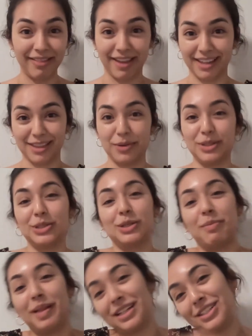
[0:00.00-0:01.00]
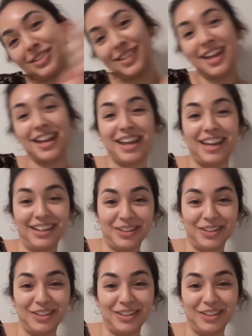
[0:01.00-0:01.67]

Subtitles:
Like they were just going to be like, just kidding,